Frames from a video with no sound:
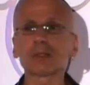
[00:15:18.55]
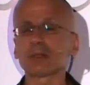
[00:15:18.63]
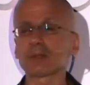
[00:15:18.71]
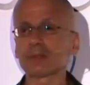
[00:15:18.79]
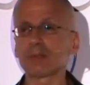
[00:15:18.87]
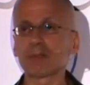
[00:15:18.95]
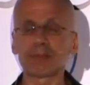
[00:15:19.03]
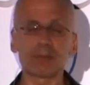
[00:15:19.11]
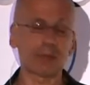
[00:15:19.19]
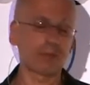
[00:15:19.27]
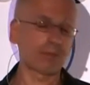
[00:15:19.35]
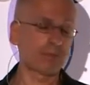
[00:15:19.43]
uh, to some,
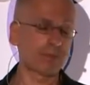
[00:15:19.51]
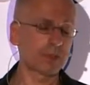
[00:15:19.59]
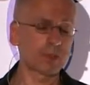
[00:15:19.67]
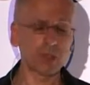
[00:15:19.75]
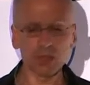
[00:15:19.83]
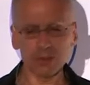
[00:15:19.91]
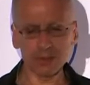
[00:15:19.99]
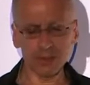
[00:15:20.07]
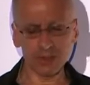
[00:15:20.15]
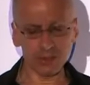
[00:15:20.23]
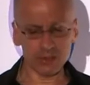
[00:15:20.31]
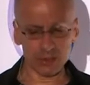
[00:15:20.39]
some
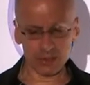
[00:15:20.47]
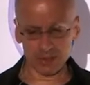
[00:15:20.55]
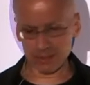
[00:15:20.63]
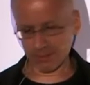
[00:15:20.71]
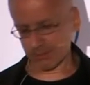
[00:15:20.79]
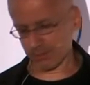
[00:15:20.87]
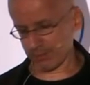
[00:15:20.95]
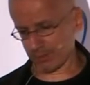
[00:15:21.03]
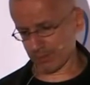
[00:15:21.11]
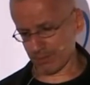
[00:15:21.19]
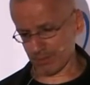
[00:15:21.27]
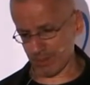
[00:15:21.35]
uh,
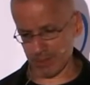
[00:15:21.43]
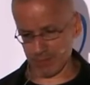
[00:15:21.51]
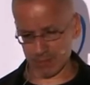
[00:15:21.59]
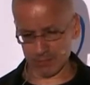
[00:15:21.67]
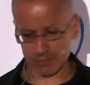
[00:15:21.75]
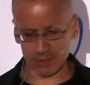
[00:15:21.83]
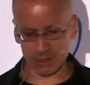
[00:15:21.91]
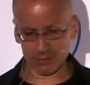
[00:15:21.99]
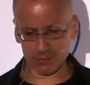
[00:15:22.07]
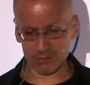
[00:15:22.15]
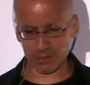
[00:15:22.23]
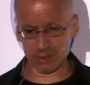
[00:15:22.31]
member of the
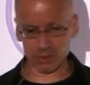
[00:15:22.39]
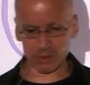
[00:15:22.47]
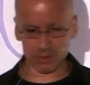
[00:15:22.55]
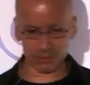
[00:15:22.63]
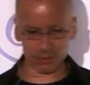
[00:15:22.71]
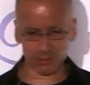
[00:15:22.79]
House of Lords.